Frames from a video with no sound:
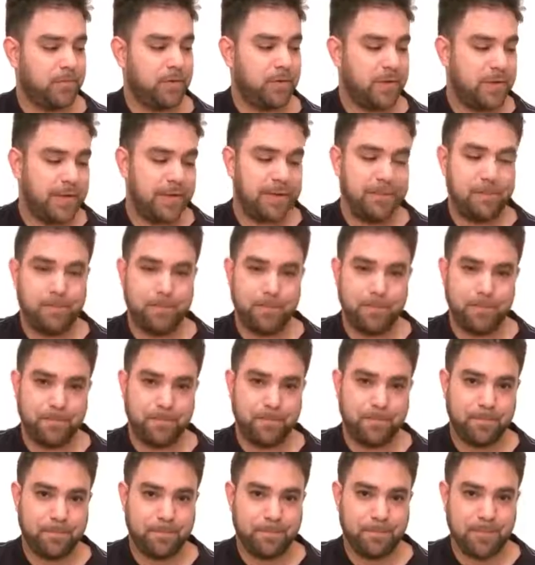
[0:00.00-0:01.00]
Okay,
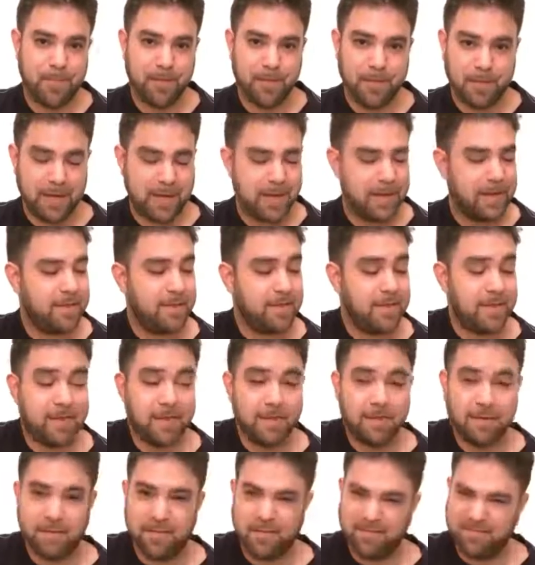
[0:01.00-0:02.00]
and then
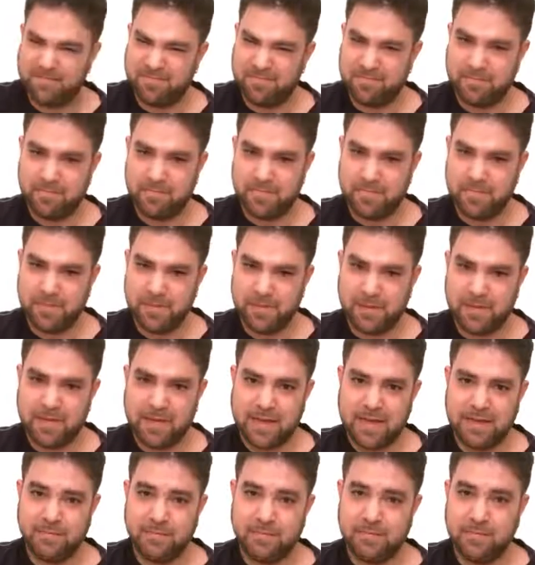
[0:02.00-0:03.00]
you
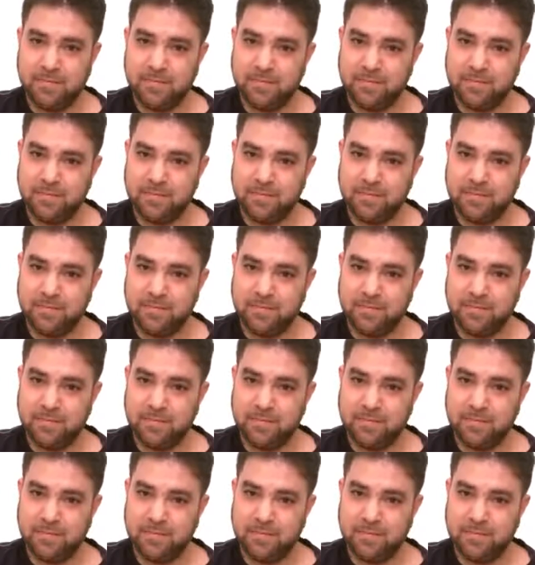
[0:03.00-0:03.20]
have